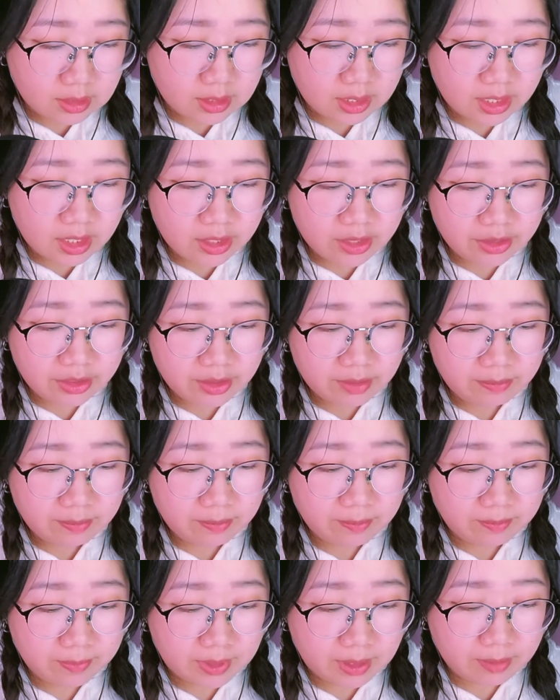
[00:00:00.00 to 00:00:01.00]
Seeing
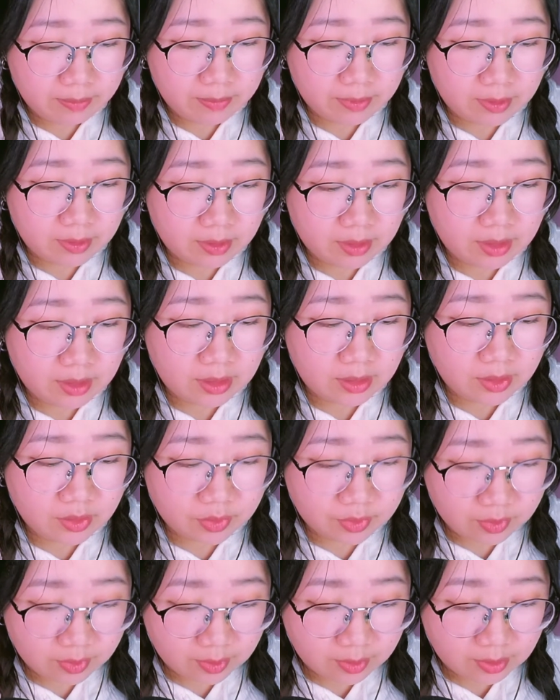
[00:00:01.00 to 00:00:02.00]
other people
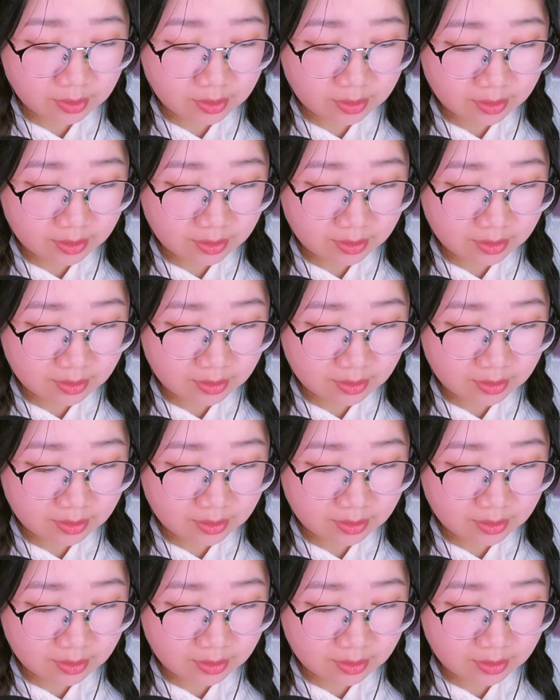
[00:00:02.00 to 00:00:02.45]
cry